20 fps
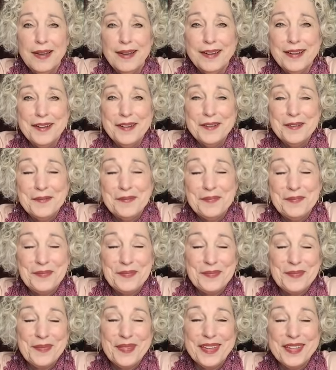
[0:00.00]
Um,
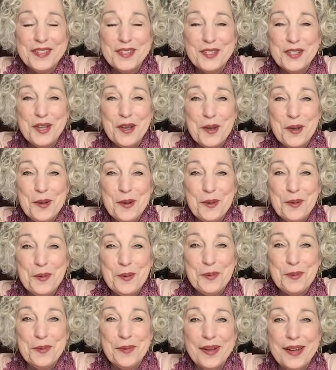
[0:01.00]

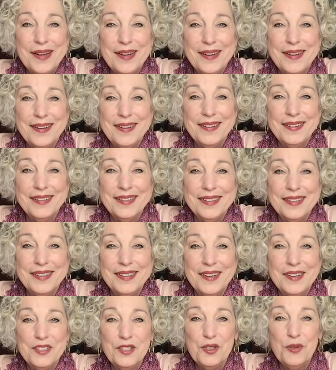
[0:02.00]
so uh,
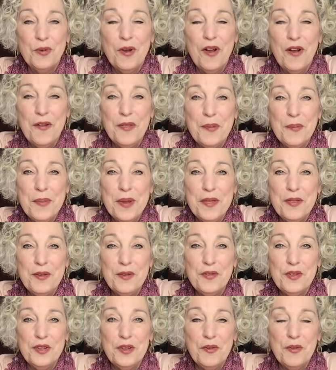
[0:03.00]
to all the
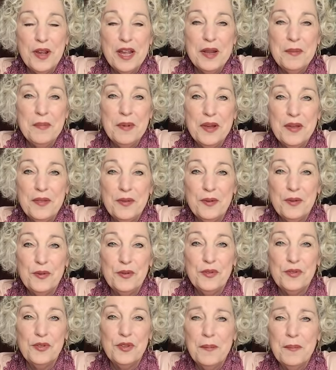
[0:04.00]
mothers and
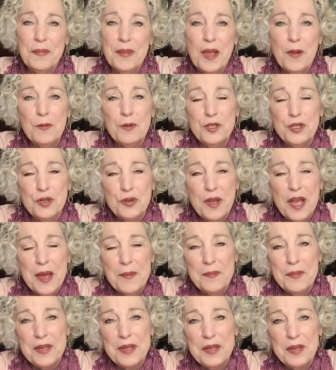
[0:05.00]
grandmothers, um, I wish you
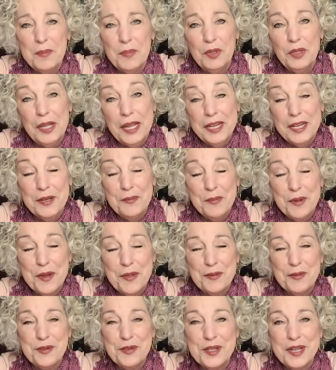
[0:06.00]
happy belated
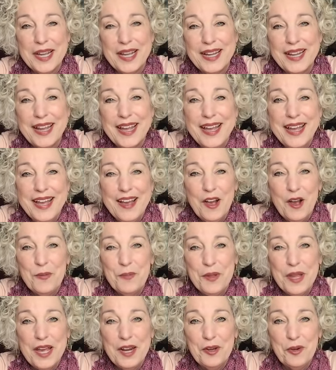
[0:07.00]
Mother's Day.
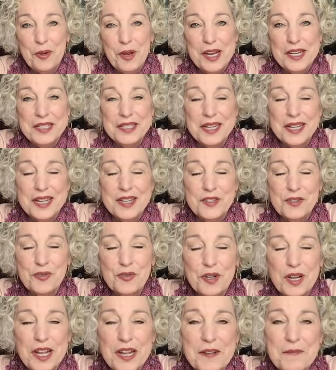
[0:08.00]
Hope you had a great day
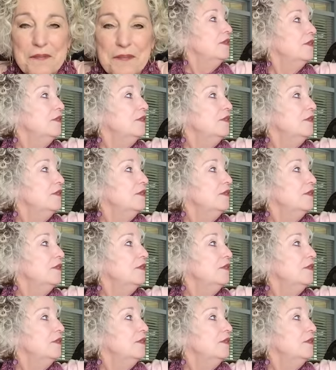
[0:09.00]
yesterday.